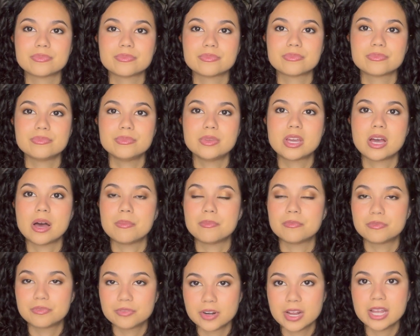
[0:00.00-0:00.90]
become
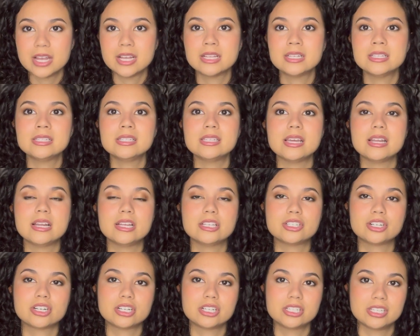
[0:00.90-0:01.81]
friends, and it
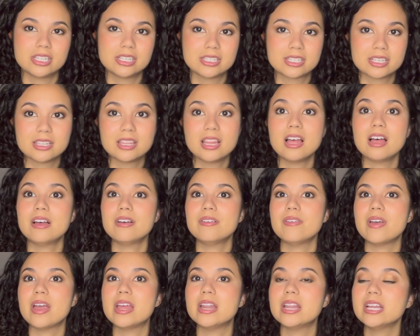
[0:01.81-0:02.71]
turns into
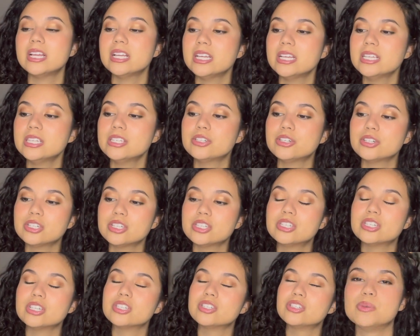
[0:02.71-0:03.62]
love. And it is
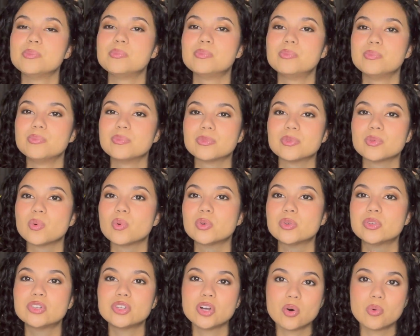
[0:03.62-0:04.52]
just
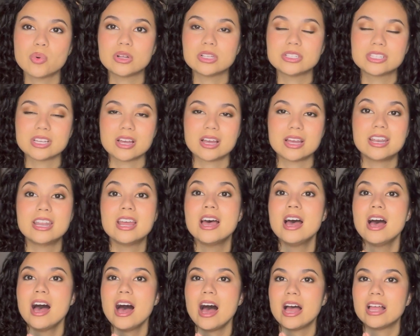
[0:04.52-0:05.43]
so well done.
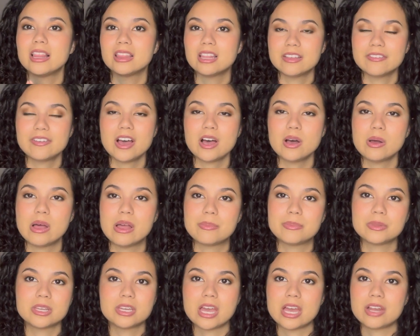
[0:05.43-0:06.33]
I love how
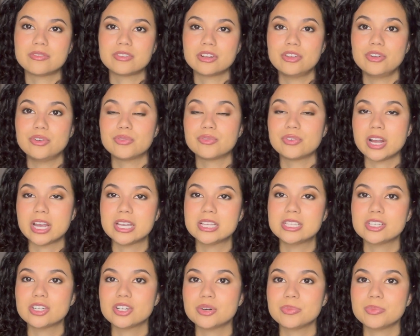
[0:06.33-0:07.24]
Emily Henry
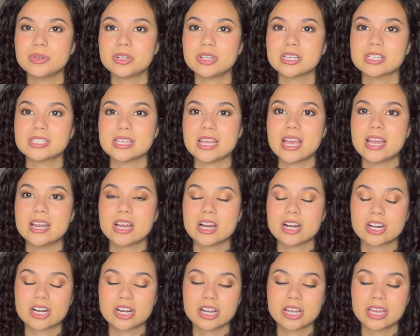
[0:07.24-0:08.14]
writes her books and
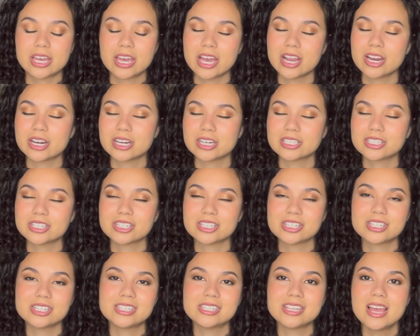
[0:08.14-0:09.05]
her
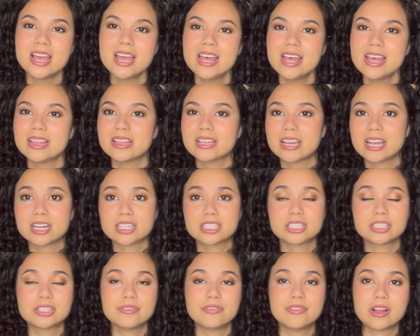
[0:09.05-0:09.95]
characters, the
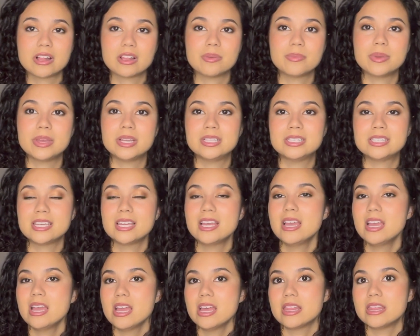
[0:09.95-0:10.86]
character development.
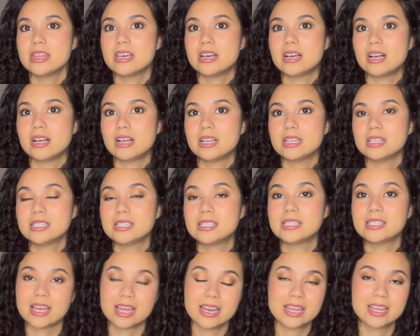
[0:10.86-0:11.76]
The
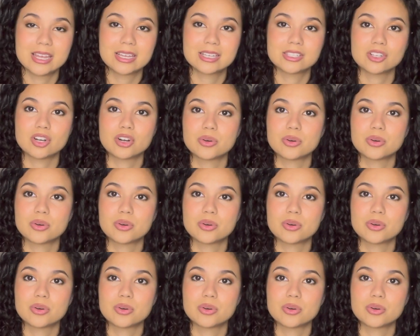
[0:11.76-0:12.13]
settings are